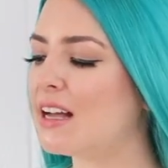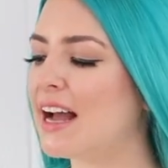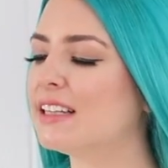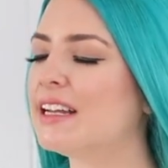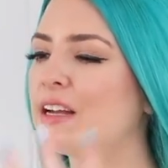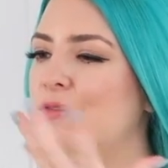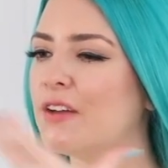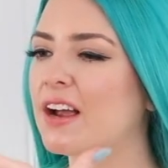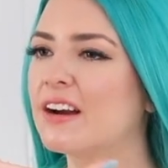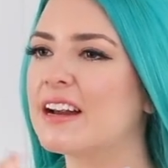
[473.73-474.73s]
I like a
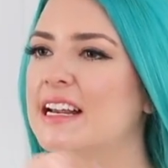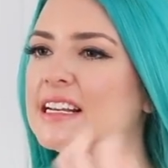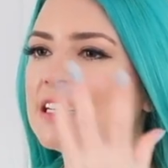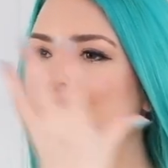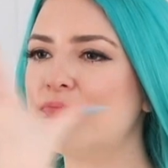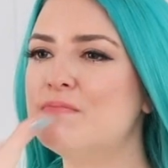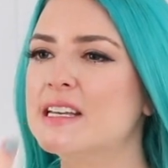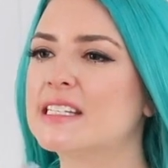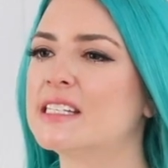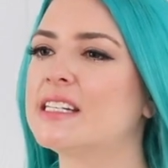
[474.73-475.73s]
very
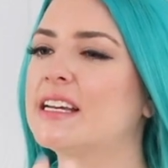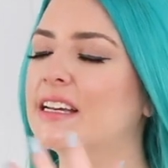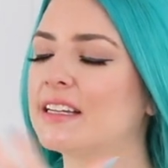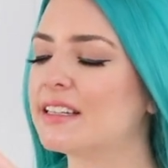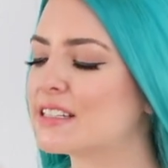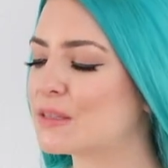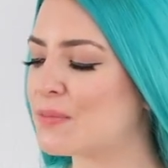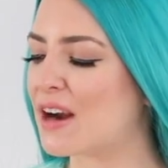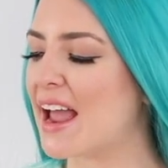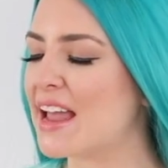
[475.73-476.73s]
misty
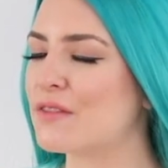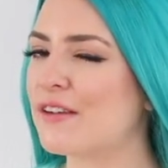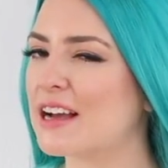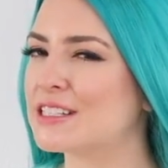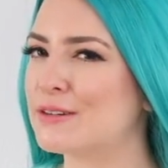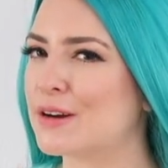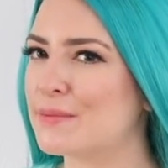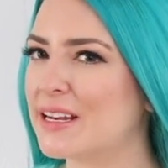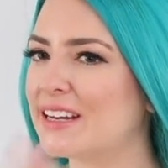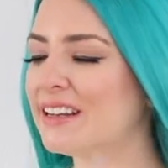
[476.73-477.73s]
spray, if you guys know what I
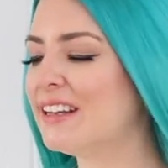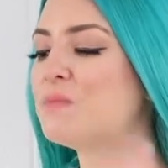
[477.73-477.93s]
mean.